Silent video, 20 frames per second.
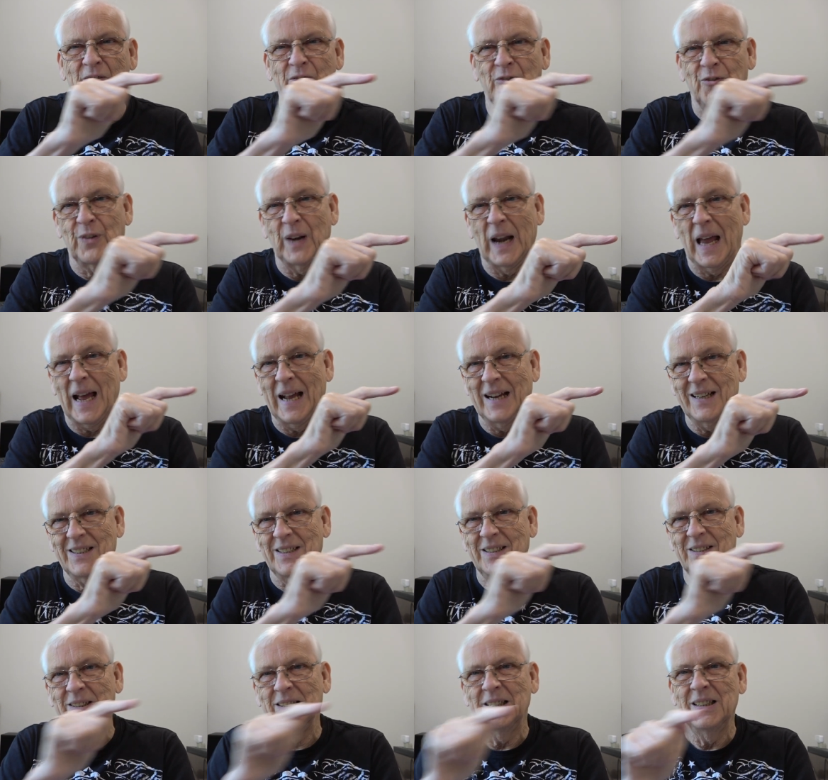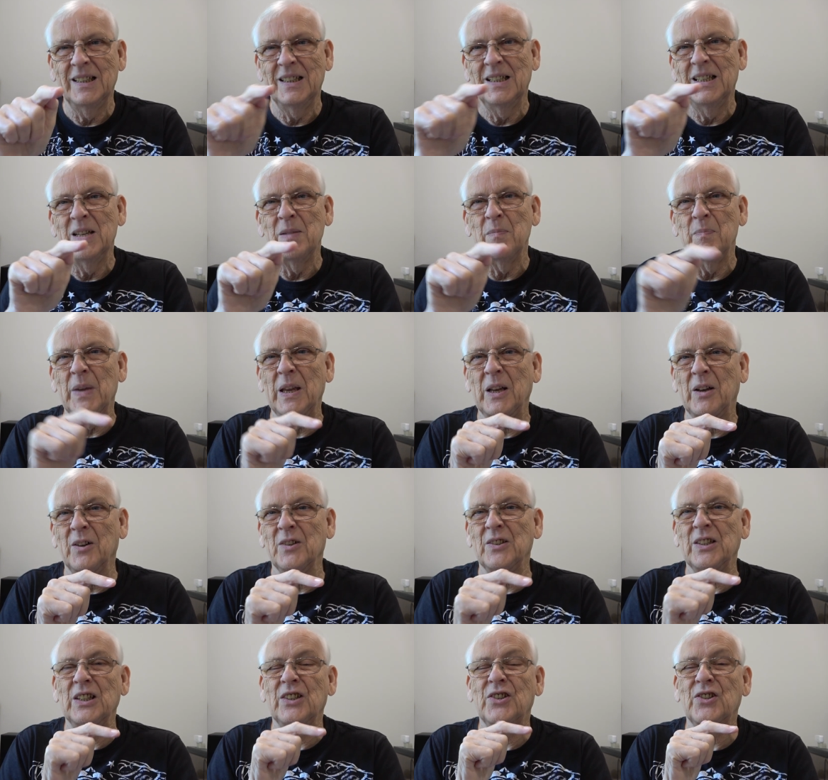flat
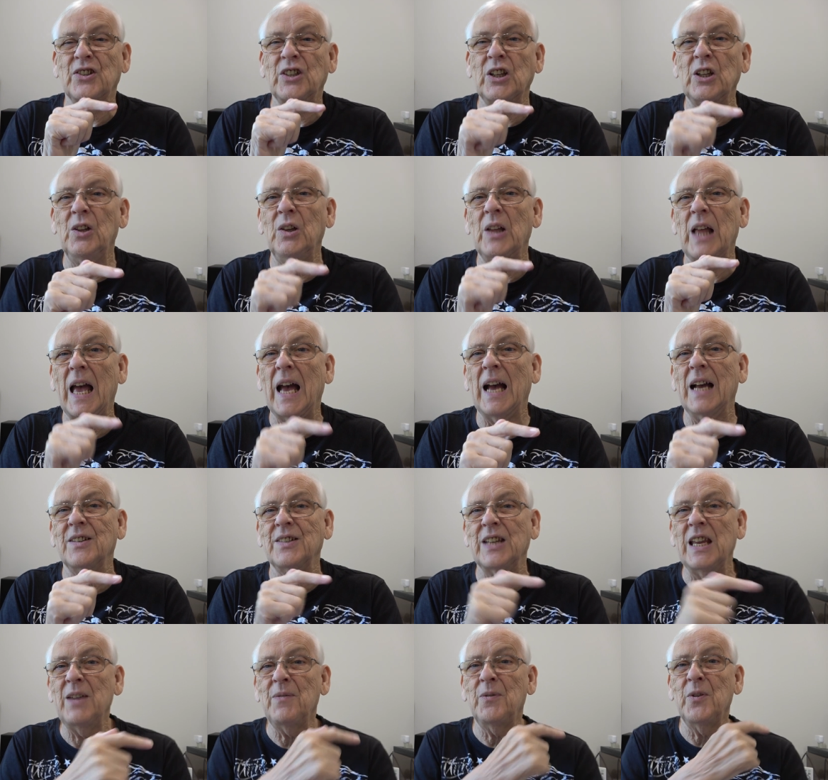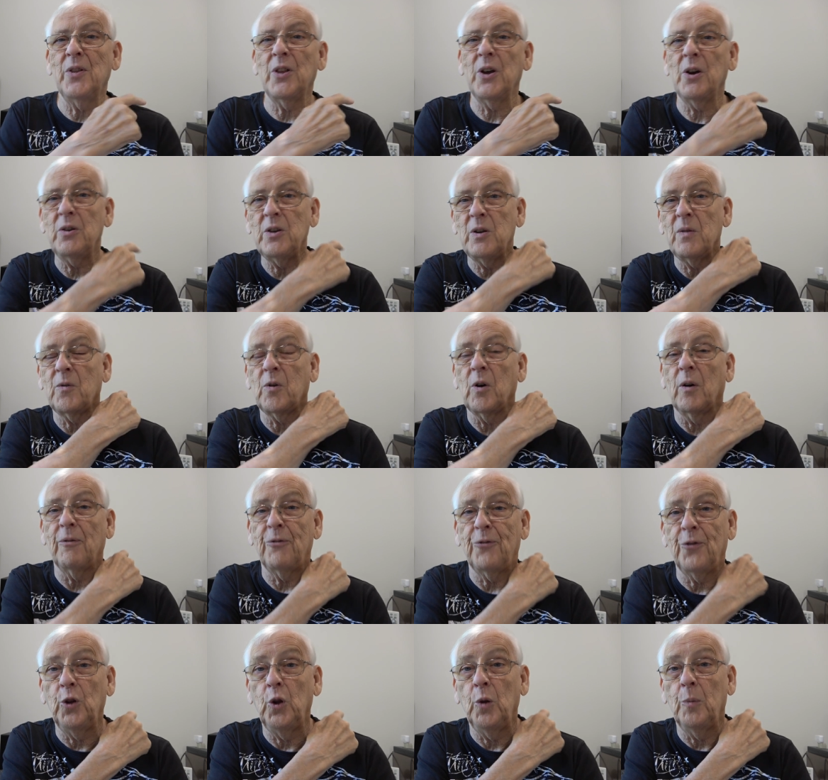because it still has, even though you've got
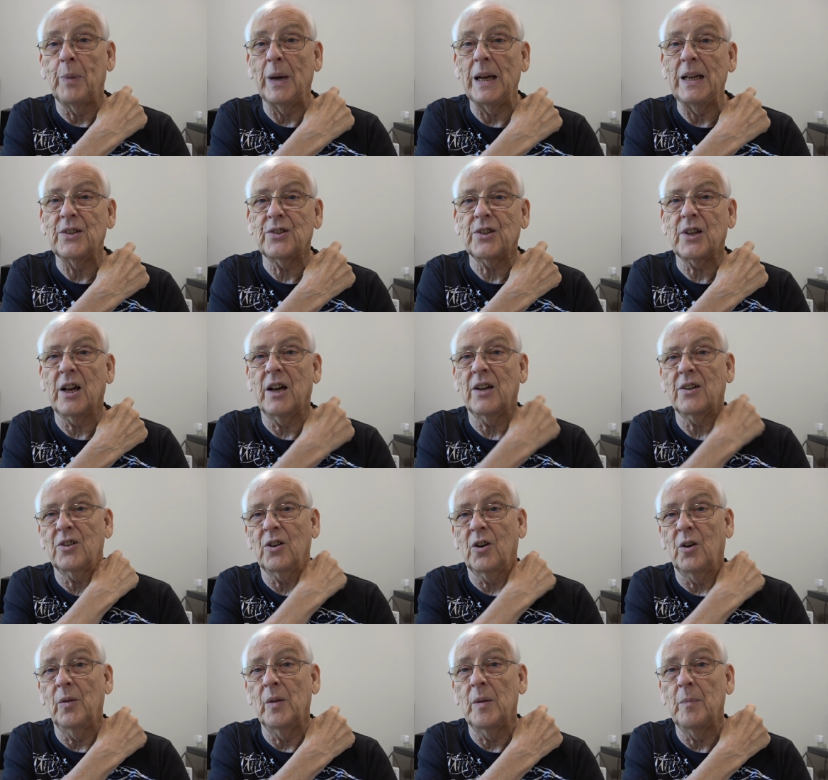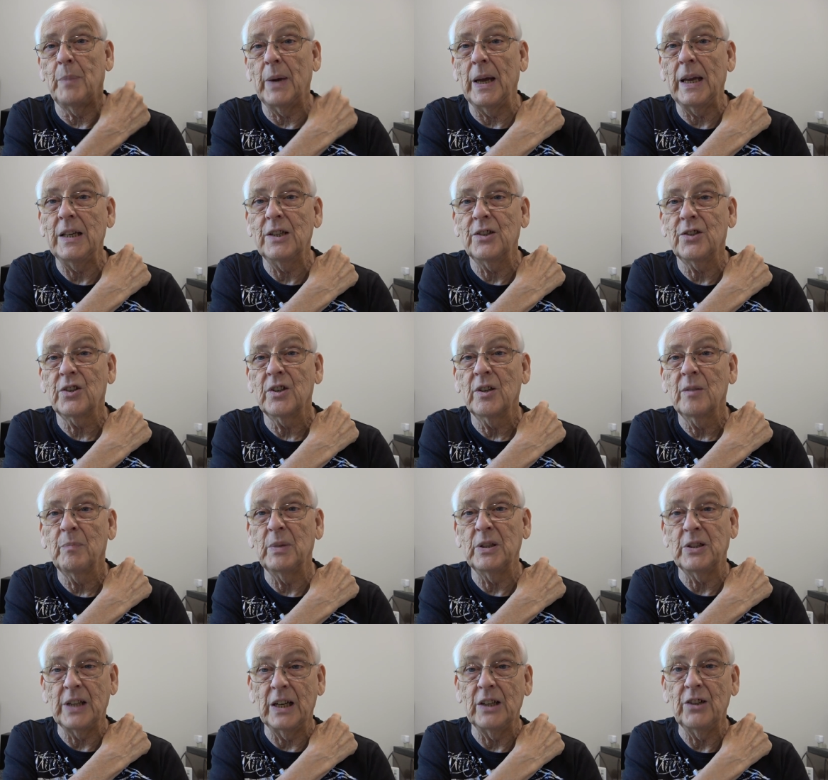full bass cut on the bass
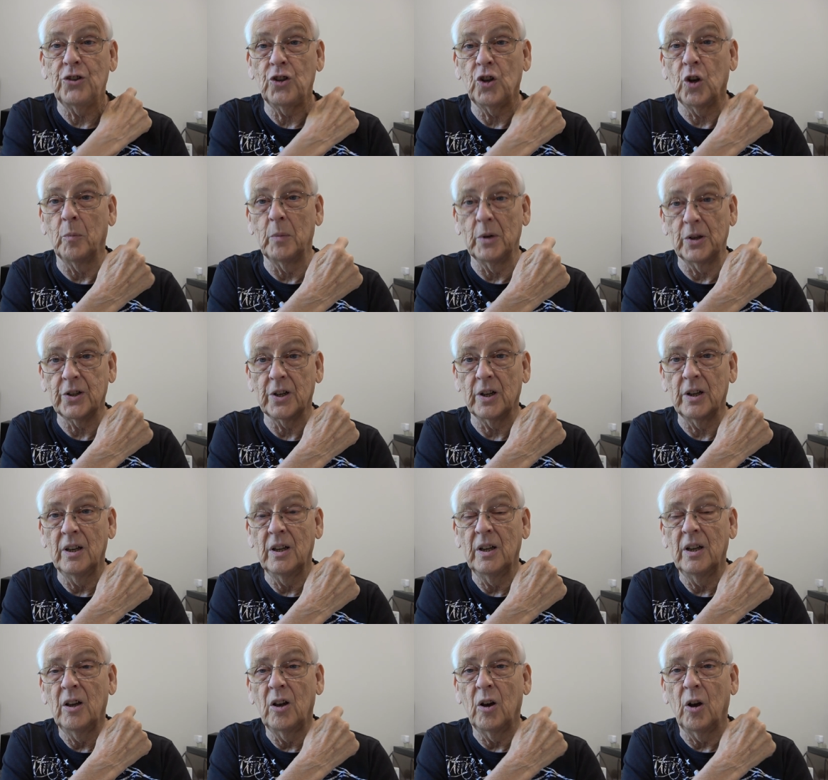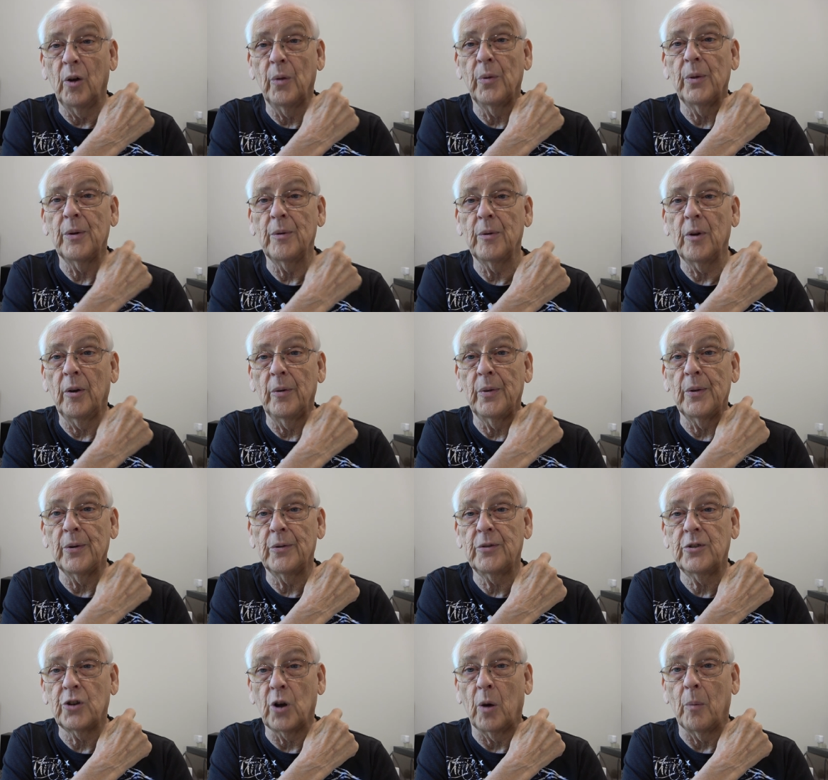potentiometer on the, on the
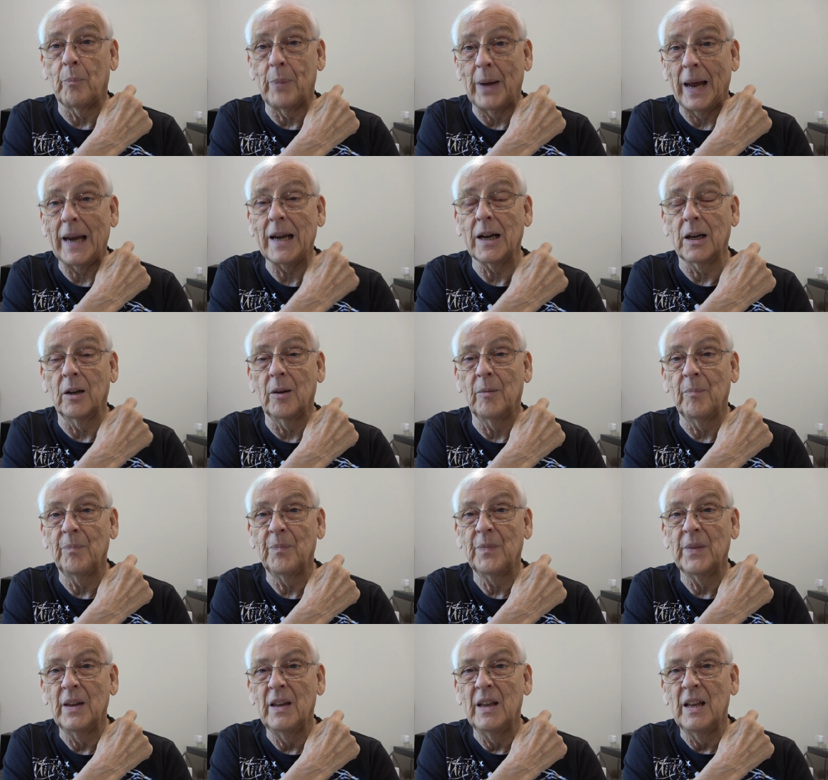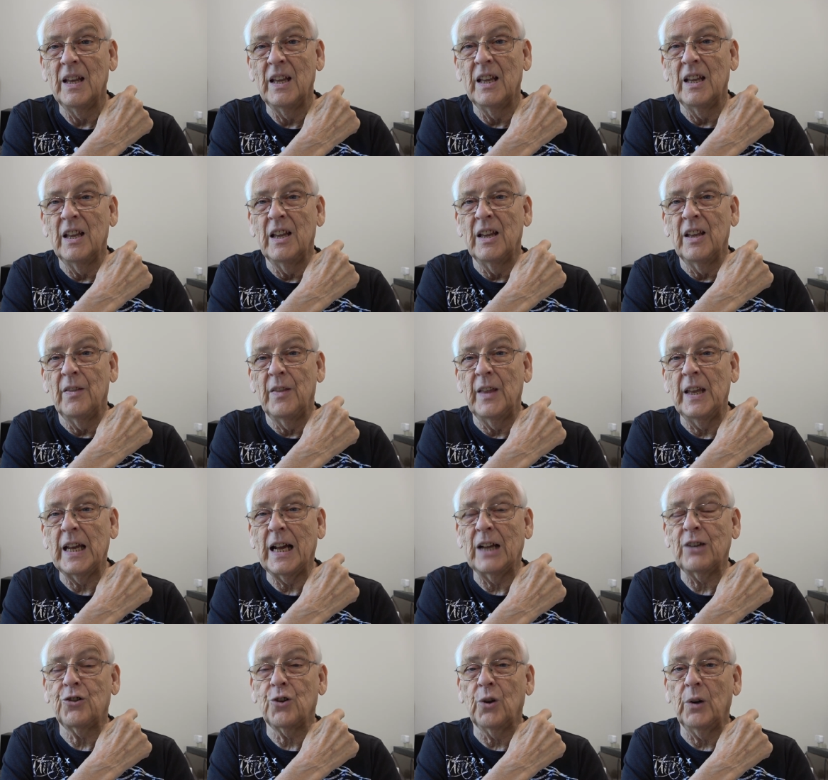top panel, the
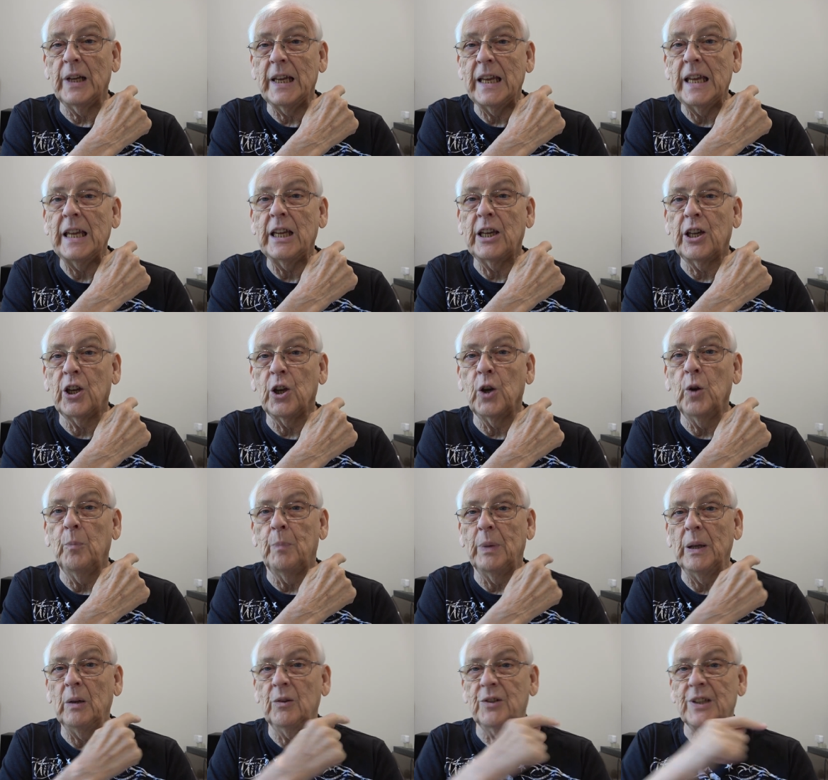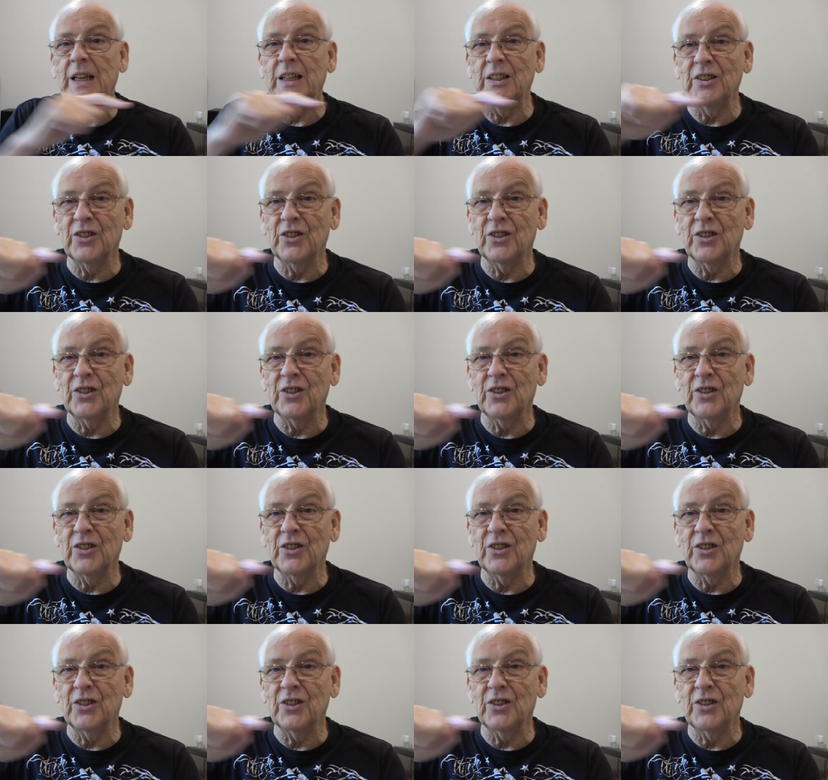actual EQ built in